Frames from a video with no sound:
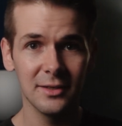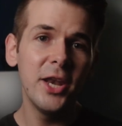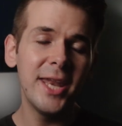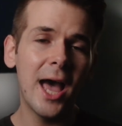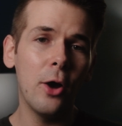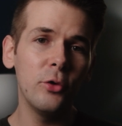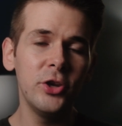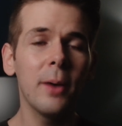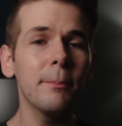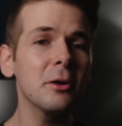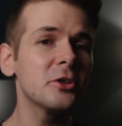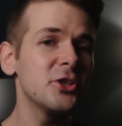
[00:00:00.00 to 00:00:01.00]
Now,
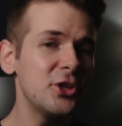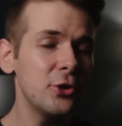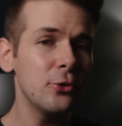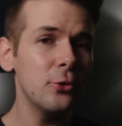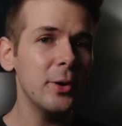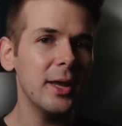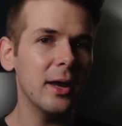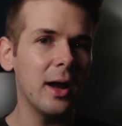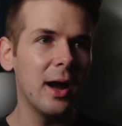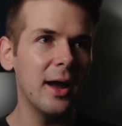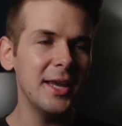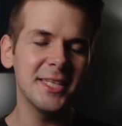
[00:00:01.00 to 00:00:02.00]
number 2
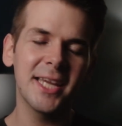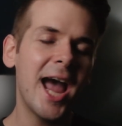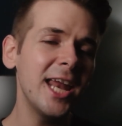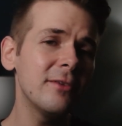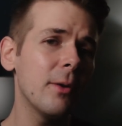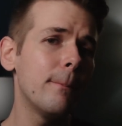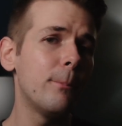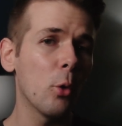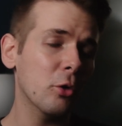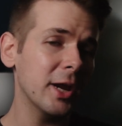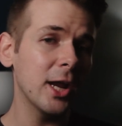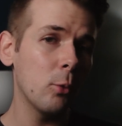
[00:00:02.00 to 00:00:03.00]
is kind of a
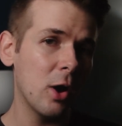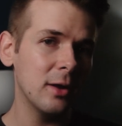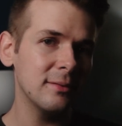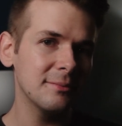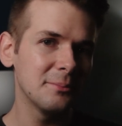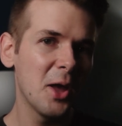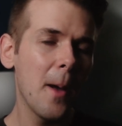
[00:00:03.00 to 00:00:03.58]
boring one,